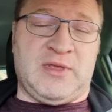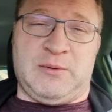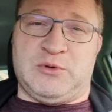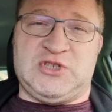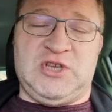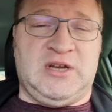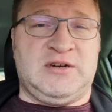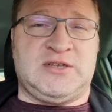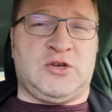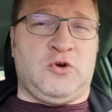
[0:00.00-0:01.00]
with him was
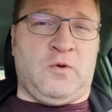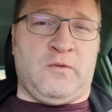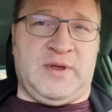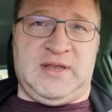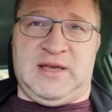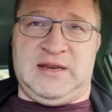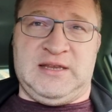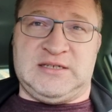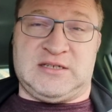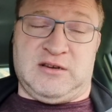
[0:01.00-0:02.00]
years ago already, and
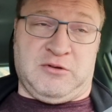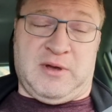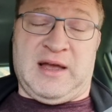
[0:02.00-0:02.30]
he's just like,